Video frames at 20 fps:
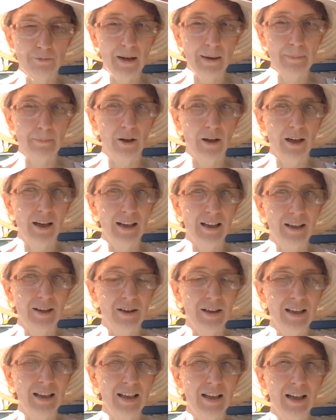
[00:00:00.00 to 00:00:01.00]
people like
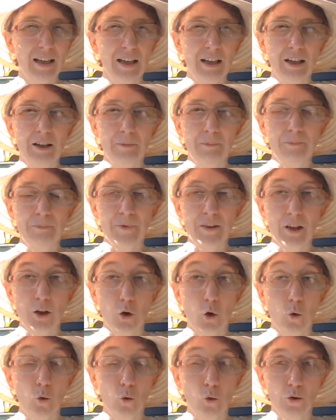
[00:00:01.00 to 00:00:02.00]
the
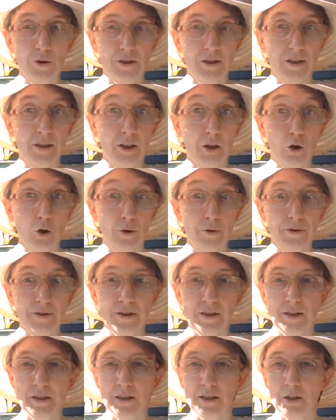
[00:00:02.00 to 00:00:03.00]
Gauls and the
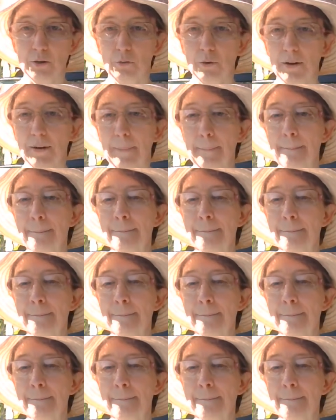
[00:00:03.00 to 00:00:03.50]
Goths and so on,